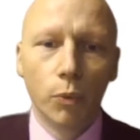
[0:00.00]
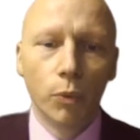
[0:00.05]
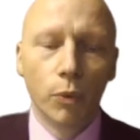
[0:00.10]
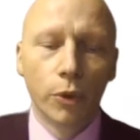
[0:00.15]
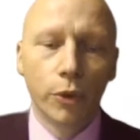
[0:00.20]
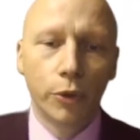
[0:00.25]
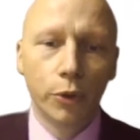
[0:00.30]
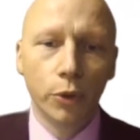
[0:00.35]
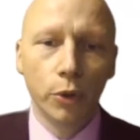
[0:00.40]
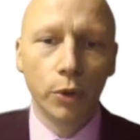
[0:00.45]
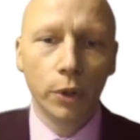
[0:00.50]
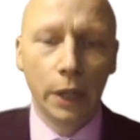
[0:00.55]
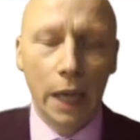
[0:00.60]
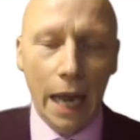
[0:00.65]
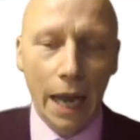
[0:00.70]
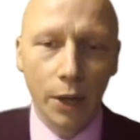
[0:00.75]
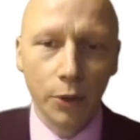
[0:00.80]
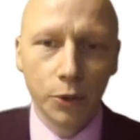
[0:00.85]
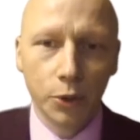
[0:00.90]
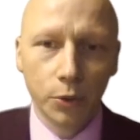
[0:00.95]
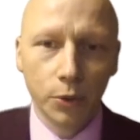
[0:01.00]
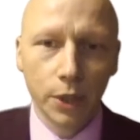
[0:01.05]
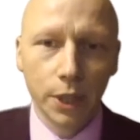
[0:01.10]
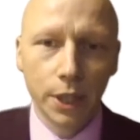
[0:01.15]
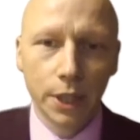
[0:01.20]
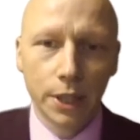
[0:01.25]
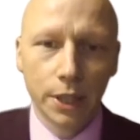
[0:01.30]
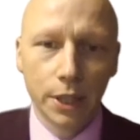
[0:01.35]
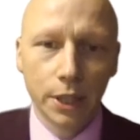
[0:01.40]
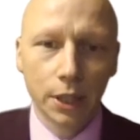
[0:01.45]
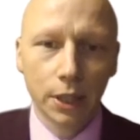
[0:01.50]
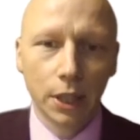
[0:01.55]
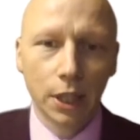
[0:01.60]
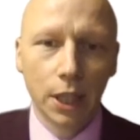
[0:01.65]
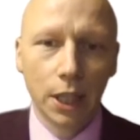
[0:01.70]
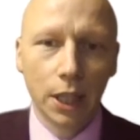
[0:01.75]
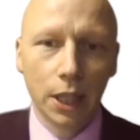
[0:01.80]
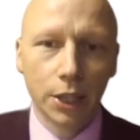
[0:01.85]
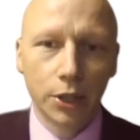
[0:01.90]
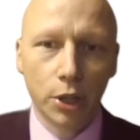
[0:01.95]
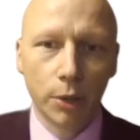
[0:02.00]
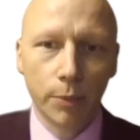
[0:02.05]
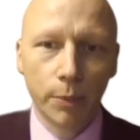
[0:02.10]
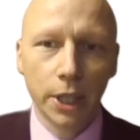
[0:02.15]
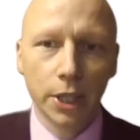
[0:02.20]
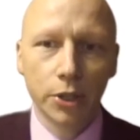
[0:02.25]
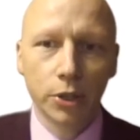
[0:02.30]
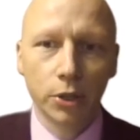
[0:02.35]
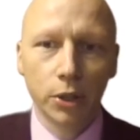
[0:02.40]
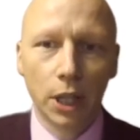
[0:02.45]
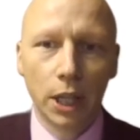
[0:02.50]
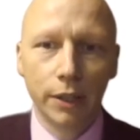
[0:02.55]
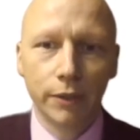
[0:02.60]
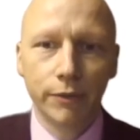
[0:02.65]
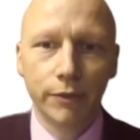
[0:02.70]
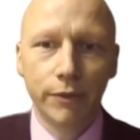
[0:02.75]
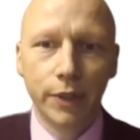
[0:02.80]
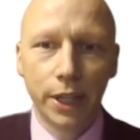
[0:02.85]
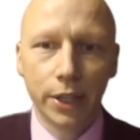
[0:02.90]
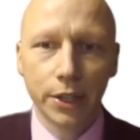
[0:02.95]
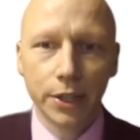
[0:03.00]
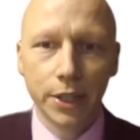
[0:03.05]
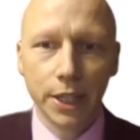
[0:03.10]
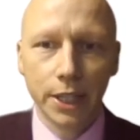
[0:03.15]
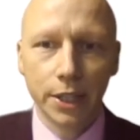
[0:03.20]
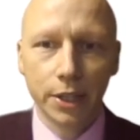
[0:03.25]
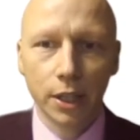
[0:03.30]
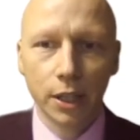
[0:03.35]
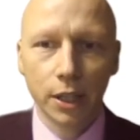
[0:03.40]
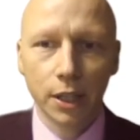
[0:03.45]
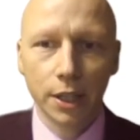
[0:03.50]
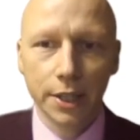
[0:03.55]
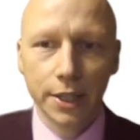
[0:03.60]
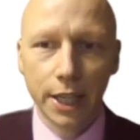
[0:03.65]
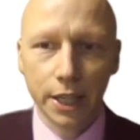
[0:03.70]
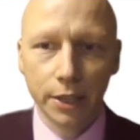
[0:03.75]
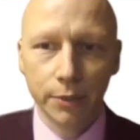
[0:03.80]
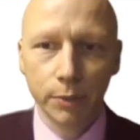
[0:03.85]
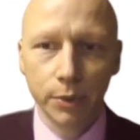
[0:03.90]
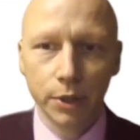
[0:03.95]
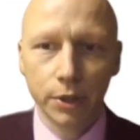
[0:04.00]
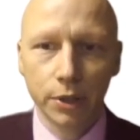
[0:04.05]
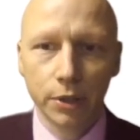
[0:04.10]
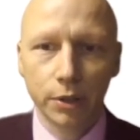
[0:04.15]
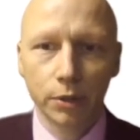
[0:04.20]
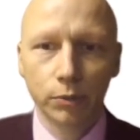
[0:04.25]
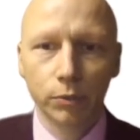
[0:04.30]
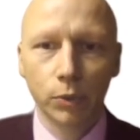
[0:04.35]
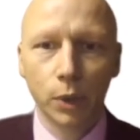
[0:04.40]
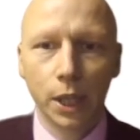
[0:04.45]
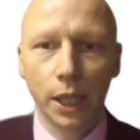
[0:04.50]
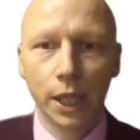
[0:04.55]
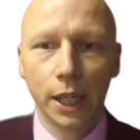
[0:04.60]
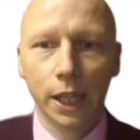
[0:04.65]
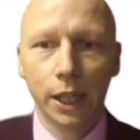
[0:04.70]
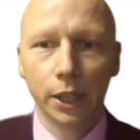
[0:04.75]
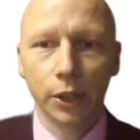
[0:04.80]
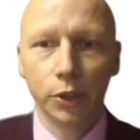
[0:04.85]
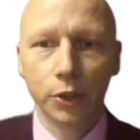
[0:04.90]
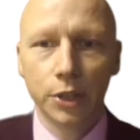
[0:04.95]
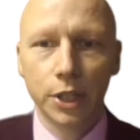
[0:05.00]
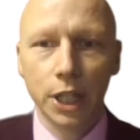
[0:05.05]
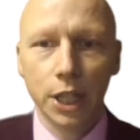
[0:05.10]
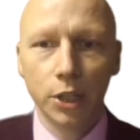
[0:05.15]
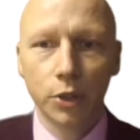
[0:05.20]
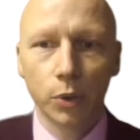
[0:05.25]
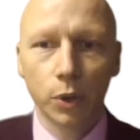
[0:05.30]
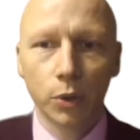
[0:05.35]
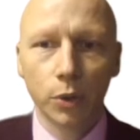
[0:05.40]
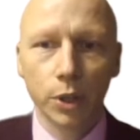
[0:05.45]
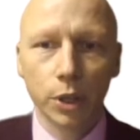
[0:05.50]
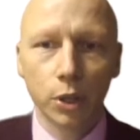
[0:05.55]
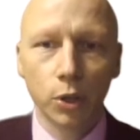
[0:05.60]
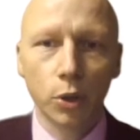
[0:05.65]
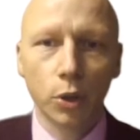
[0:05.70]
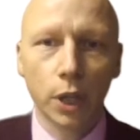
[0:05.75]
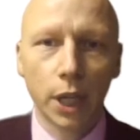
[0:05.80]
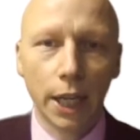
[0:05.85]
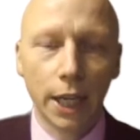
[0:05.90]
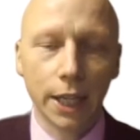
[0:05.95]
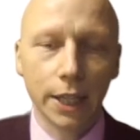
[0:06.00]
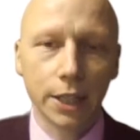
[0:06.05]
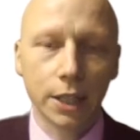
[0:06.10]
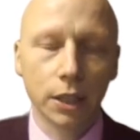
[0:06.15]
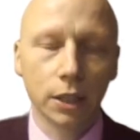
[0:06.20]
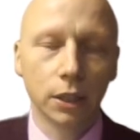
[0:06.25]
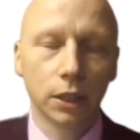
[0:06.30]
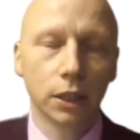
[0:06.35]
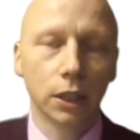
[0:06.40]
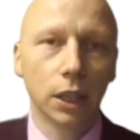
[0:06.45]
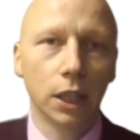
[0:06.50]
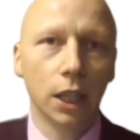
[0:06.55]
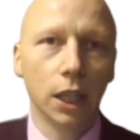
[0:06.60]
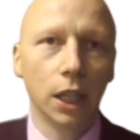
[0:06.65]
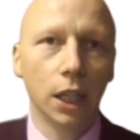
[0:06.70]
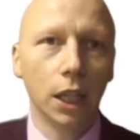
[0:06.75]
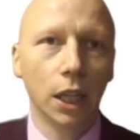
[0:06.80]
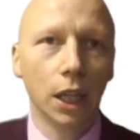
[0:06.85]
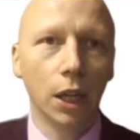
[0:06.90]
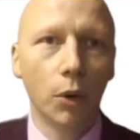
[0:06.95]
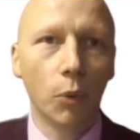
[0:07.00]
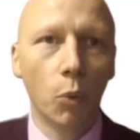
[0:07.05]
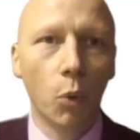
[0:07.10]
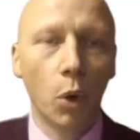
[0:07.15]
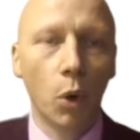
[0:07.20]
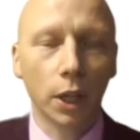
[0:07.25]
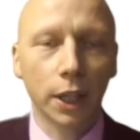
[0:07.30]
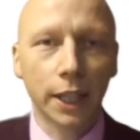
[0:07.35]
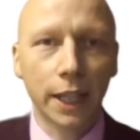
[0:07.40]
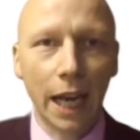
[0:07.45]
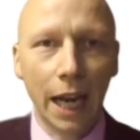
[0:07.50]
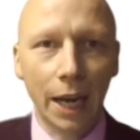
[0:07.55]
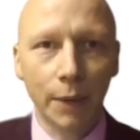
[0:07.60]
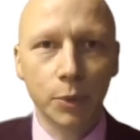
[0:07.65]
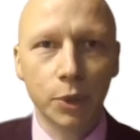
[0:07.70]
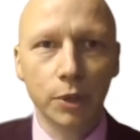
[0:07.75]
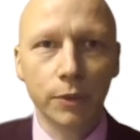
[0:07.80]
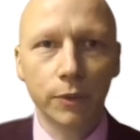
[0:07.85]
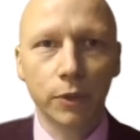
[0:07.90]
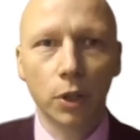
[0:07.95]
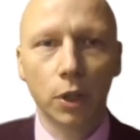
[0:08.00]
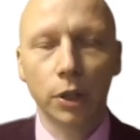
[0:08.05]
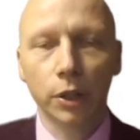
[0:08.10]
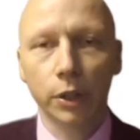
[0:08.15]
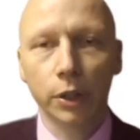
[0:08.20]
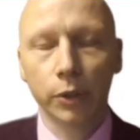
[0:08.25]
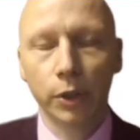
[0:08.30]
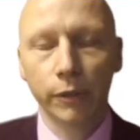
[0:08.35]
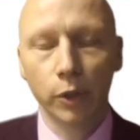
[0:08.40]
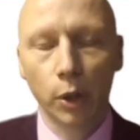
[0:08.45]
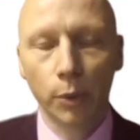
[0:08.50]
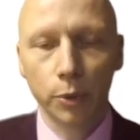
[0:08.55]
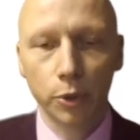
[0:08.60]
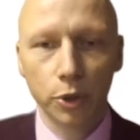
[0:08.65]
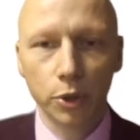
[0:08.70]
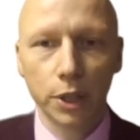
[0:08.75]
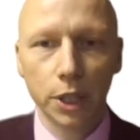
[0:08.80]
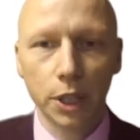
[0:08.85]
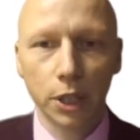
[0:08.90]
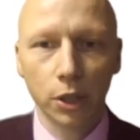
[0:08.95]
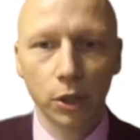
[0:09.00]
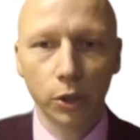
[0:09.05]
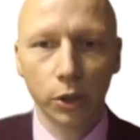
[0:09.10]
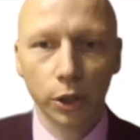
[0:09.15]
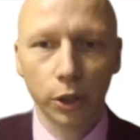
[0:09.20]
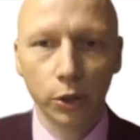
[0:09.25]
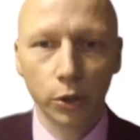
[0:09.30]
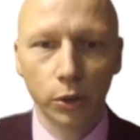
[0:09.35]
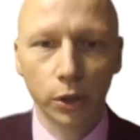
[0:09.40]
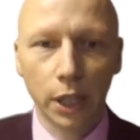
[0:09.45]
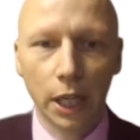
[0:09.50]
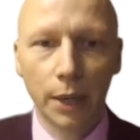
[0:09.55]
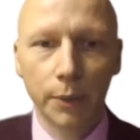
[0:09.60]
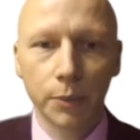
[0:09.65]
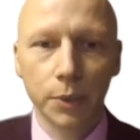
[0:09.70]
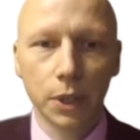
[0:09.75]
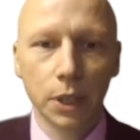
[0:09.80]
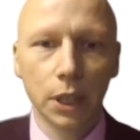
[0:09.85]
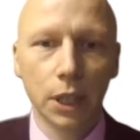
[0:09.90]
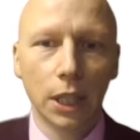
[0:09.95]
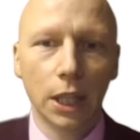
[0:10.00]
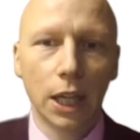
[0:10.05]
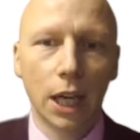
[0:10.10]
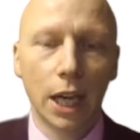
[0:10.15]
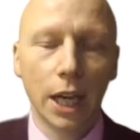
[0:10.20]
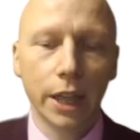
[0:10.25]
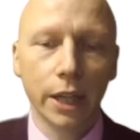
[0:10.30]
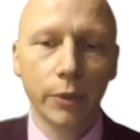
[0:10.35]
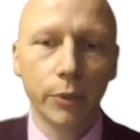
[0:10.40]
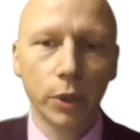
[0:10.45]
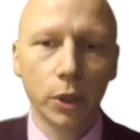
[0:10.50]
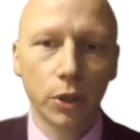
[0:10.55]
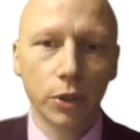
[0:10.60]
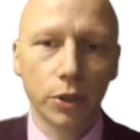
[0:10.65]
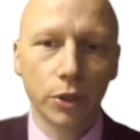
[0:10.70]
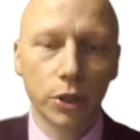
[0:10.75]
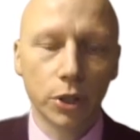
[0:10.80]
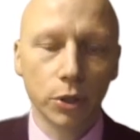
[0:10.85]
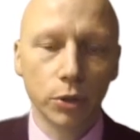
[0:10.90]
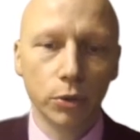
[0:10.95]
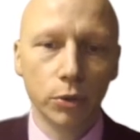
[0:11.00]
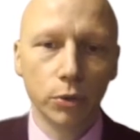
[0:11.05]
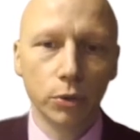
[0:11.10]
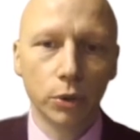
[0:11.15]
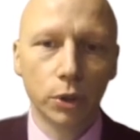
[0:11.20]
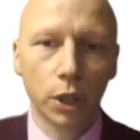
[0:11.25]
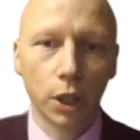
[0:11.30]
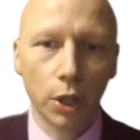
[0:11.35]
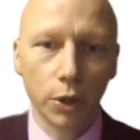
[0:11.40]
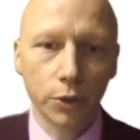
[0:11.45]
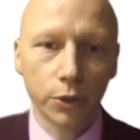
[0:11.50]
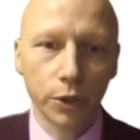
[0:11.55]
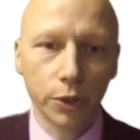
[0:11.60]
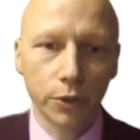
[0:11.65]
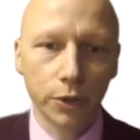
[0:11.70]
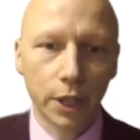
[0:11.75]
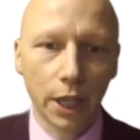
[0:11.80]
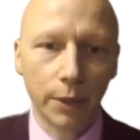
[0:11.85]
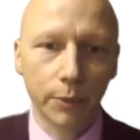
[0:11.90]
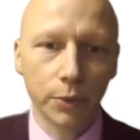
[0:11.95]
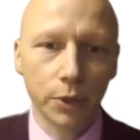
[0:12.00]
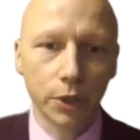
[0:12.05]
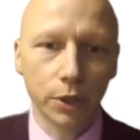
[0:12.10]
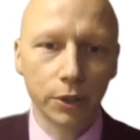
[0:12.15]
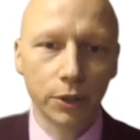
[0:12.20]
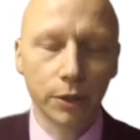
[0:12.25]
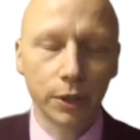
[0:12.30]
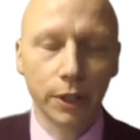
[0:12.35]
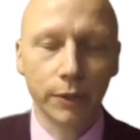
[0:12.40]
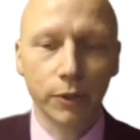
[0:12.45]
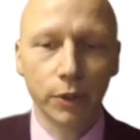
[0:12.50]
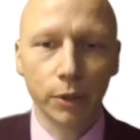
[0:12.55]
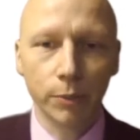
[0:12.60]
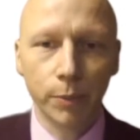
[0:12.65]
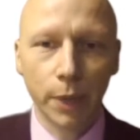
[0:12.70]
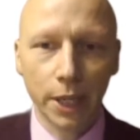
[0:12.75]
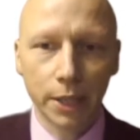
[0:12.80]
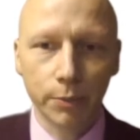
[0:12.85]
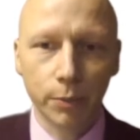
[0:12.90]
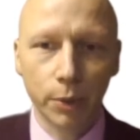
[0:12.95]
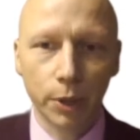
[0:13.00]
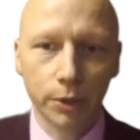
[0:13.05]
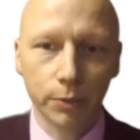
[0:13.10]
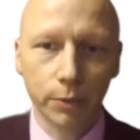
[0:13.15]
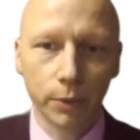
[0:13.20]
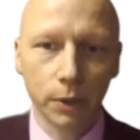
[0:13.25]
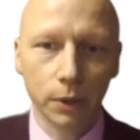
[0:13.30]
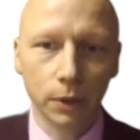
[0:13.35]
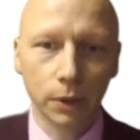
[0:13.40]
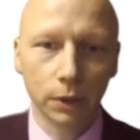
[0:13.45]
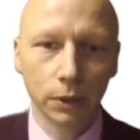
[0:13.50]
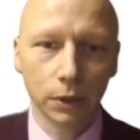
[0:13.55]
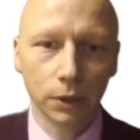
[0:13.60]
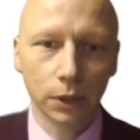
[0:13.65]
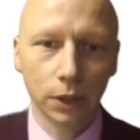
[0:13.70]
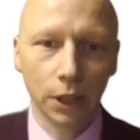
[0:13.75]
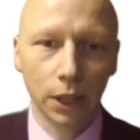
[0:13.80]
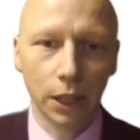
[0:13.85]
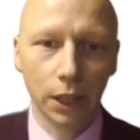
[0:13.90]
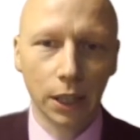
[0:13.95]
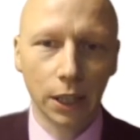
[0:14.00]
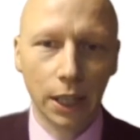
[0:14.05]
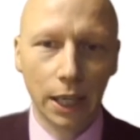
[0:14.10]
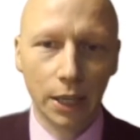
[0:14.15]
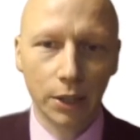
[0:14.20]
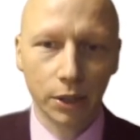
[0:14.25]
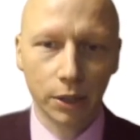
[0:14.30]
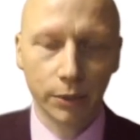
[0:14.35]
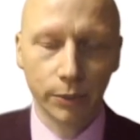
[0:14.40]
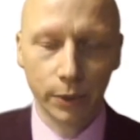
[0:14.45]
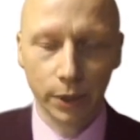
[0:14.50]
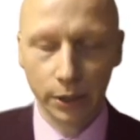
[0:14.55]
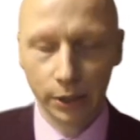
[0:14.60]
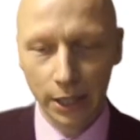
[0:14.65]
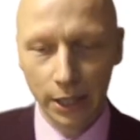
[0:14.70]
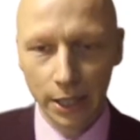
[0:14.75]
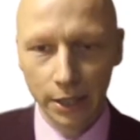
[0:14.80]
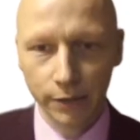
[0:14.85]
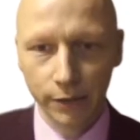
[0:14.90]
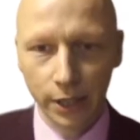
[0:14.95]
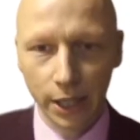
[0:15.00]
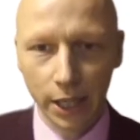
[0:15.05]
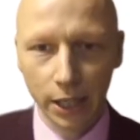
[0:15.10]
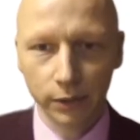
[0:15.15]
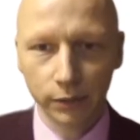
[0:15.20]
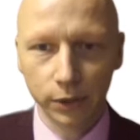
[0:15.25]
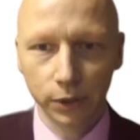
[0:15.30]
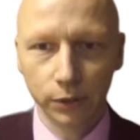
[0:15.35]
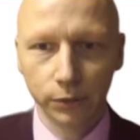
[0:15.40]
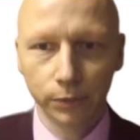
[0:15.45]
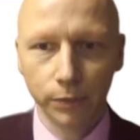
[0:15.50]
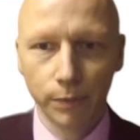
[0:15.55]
Throughout all these topics, you'll have various internal assessments where your teacher will always look at what gaps you've got, give you opportunity to look at your gaps, and then we look to close those gaps to give you the best possible outcome at the end of the A-Level.